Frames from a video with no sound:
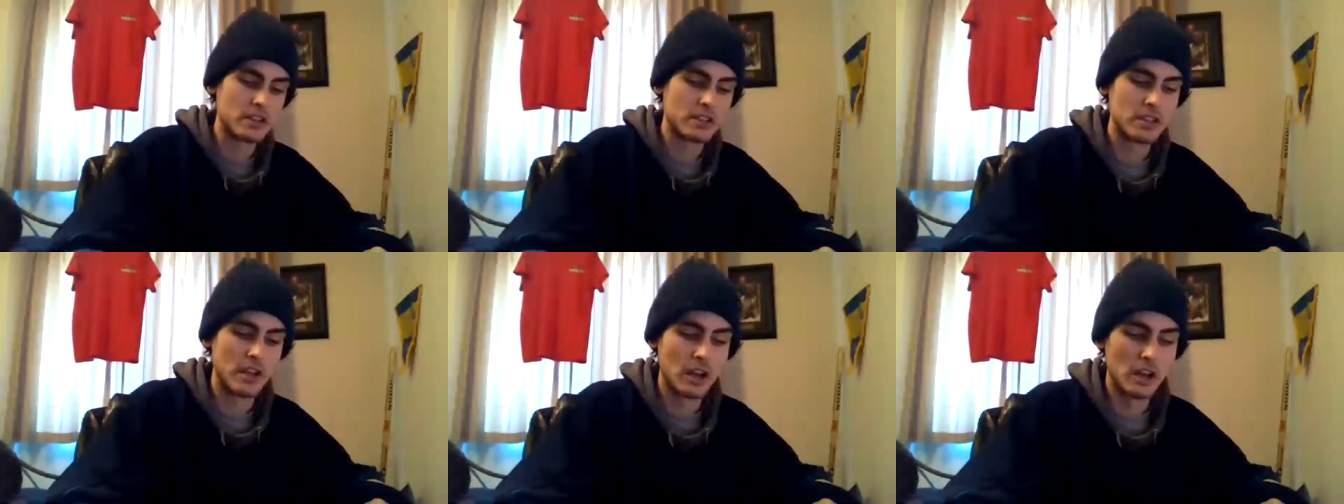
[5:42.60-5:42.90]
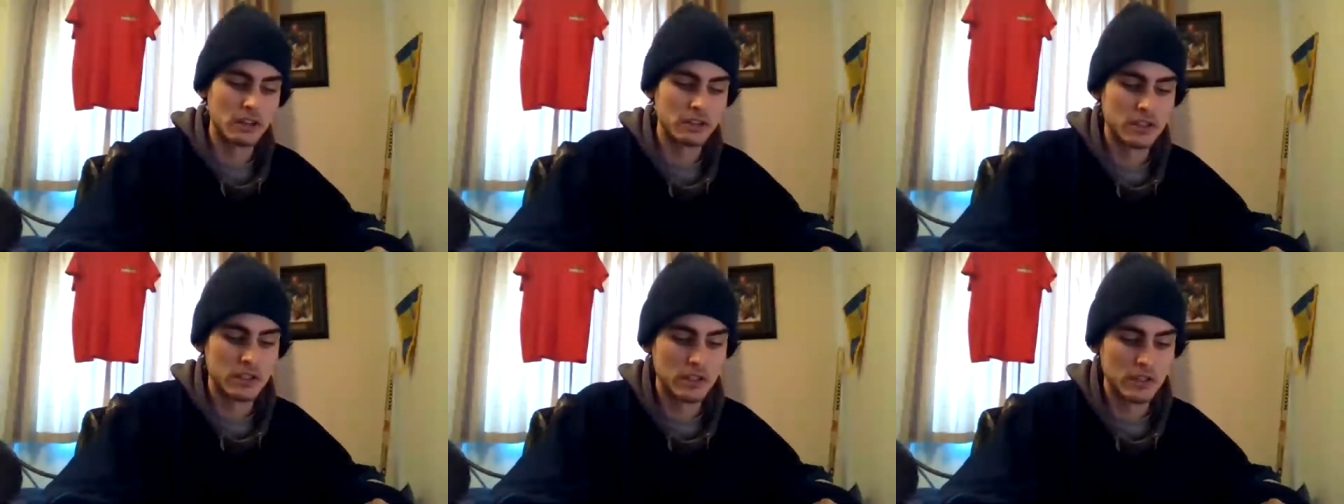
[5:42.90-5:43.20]

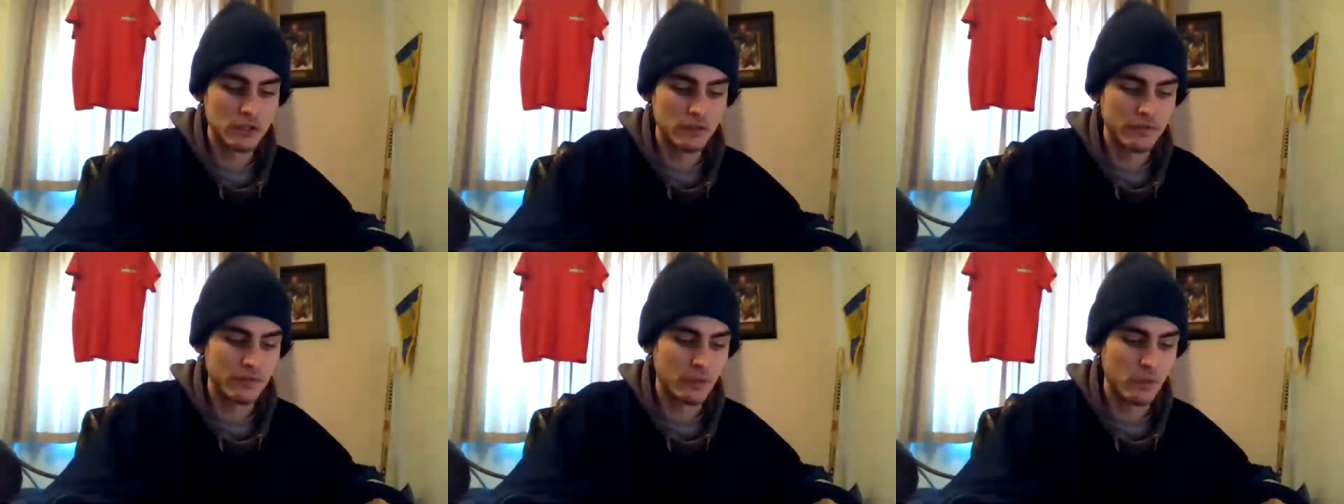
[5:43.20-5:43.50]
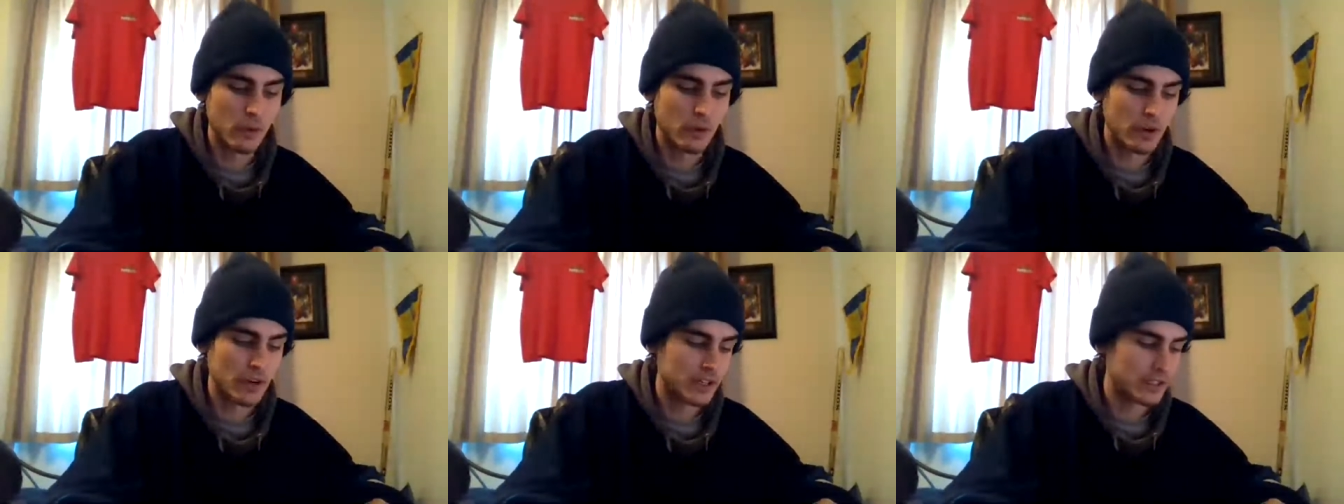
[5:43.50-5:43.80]
Stahl, too,
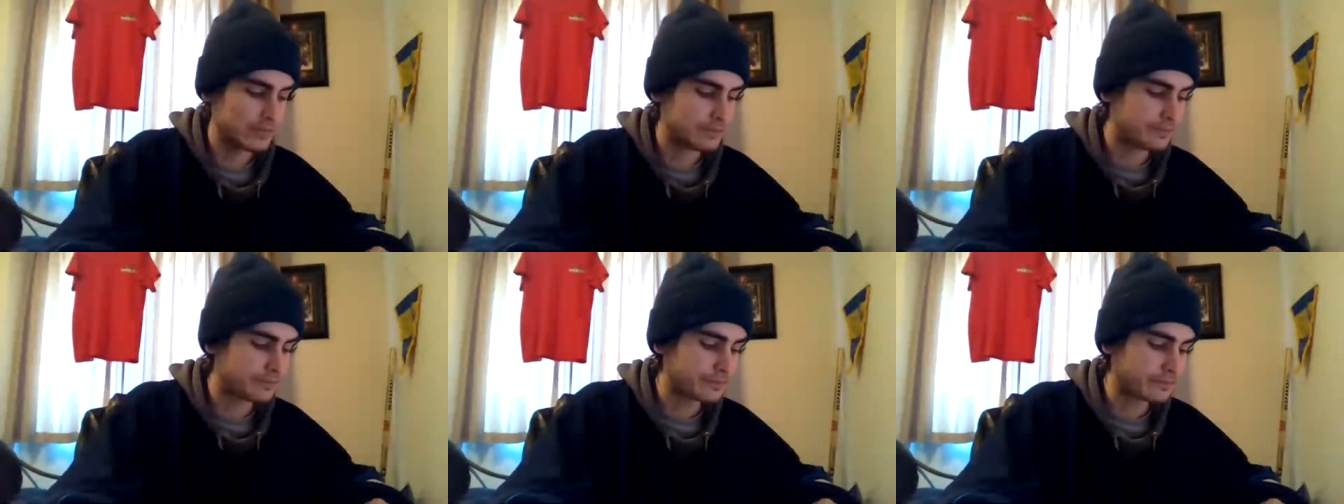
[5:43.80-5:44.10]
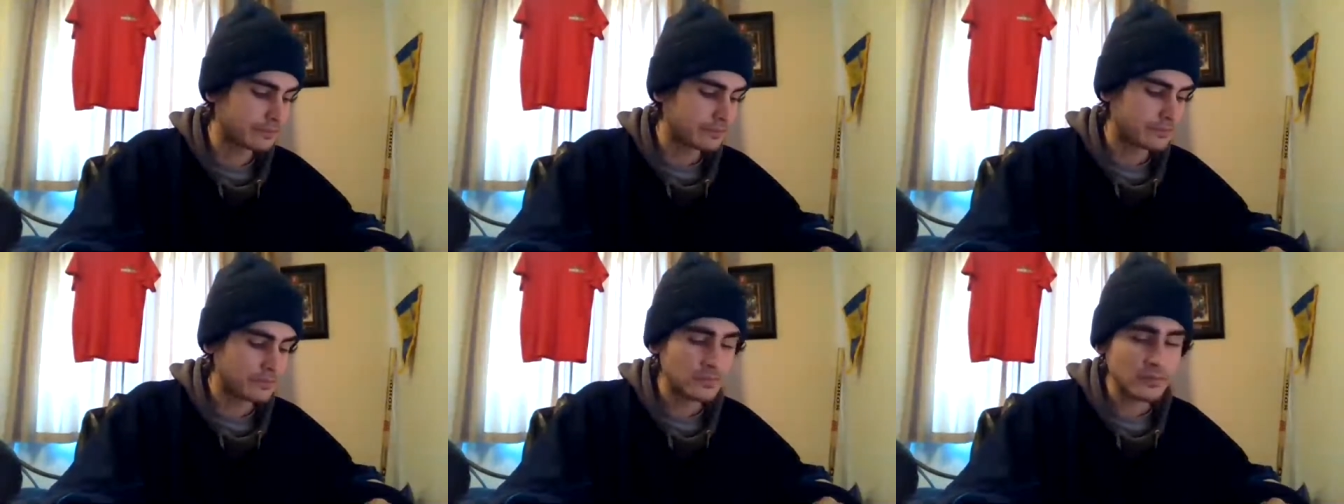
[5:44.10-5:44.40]
for
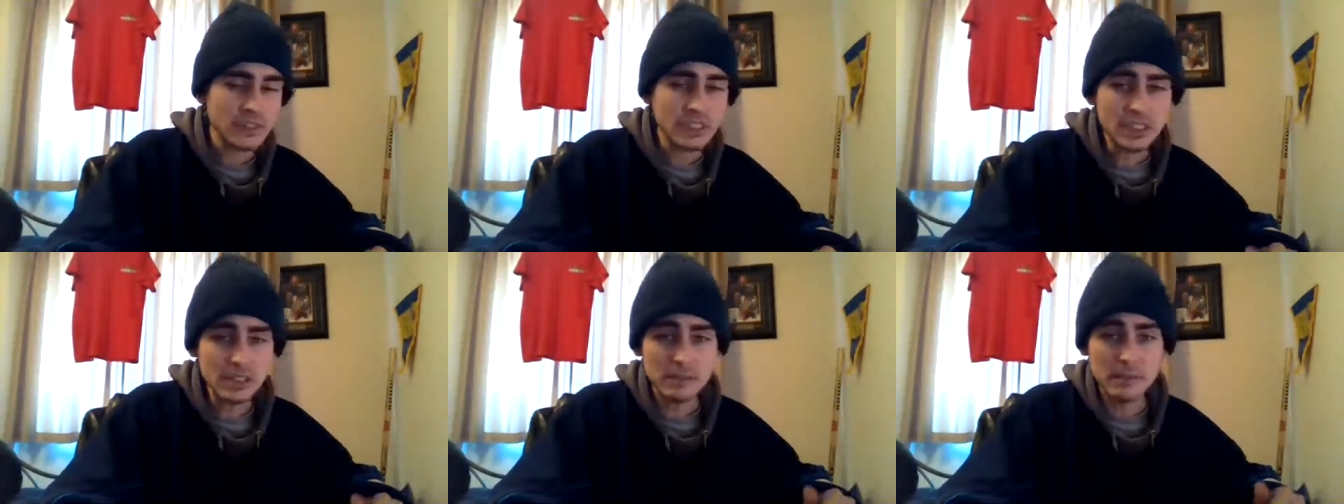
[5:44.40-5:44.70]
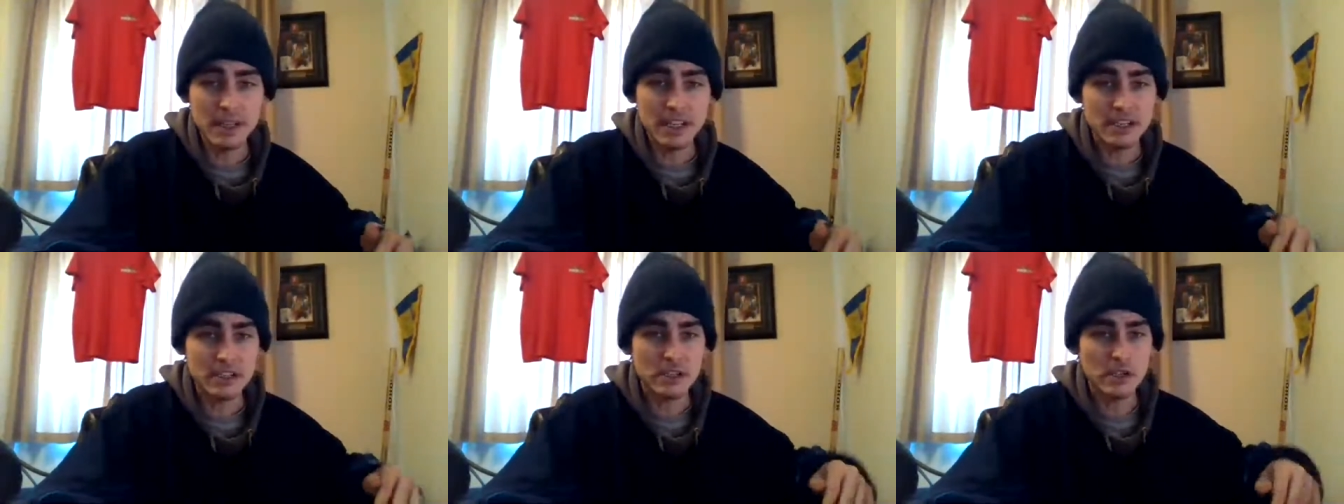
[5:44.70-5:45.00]

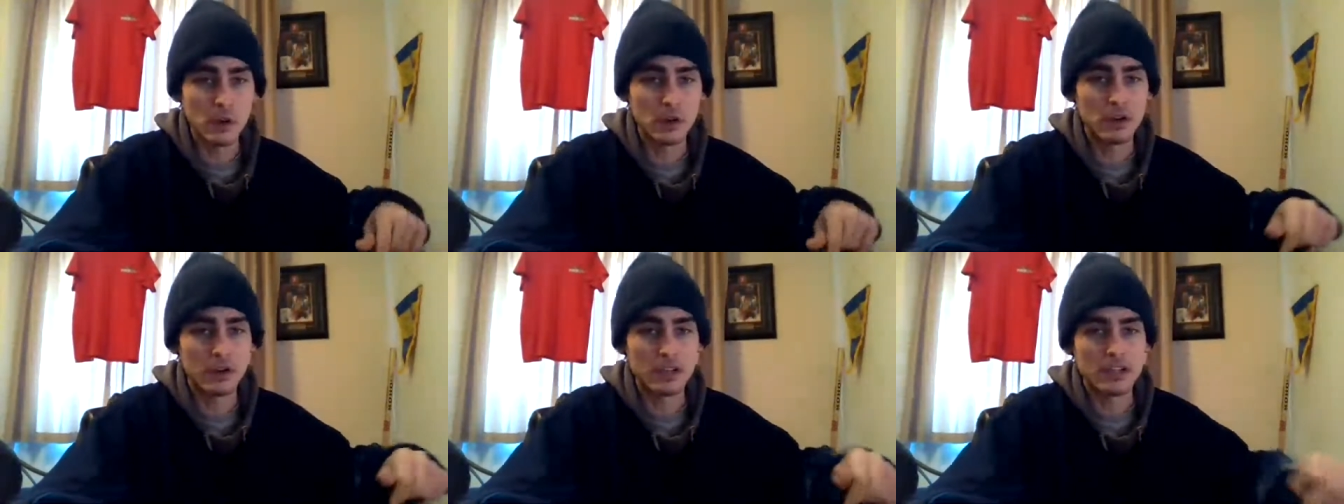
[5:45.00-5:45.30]
Minnesota.